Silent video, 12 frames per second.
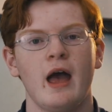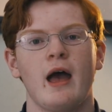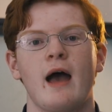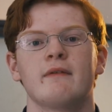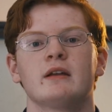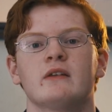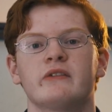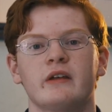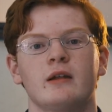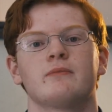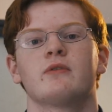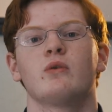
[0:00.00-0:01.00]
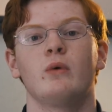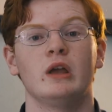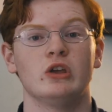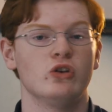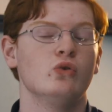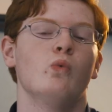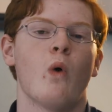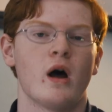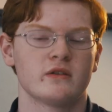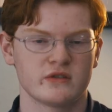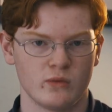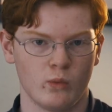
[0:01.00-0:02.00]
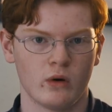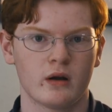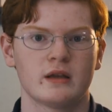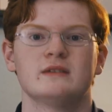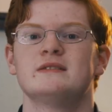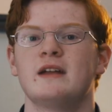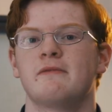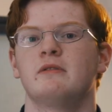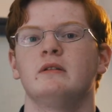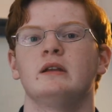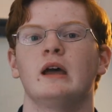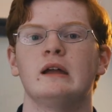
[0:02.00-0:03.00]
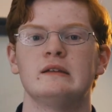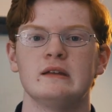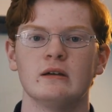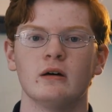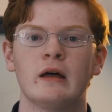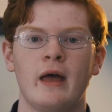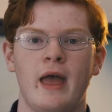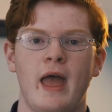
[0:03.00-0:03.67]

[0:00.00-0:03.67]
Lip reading: having it set up for the way you want to work is definitely ideal.